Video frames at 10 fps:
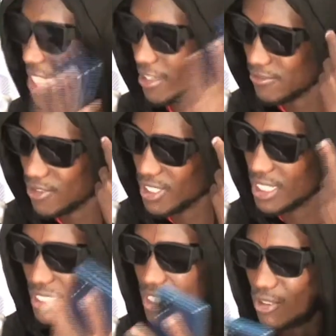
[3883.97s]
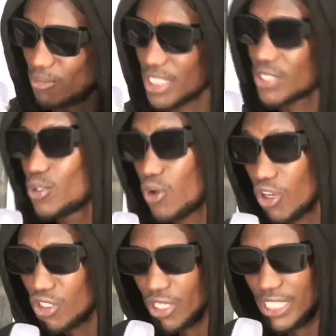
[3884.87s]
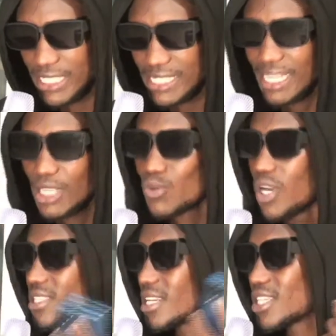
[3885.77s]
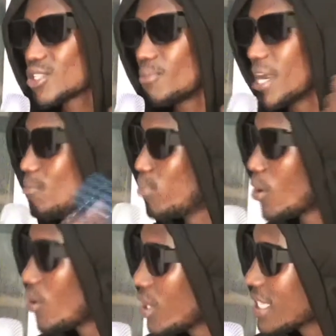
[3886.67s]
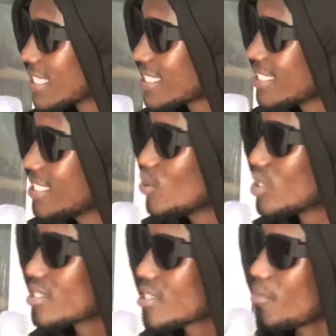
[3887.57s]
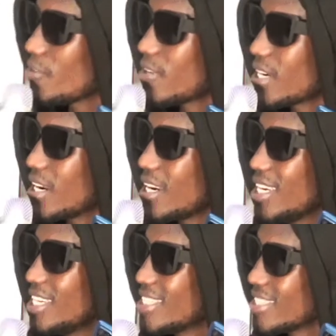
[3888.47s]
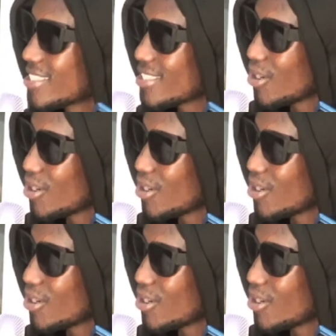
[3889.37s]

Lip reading: forgot the title, but you all know it. Twaza, Chesh, my bow that he did with Zizabafana, it is still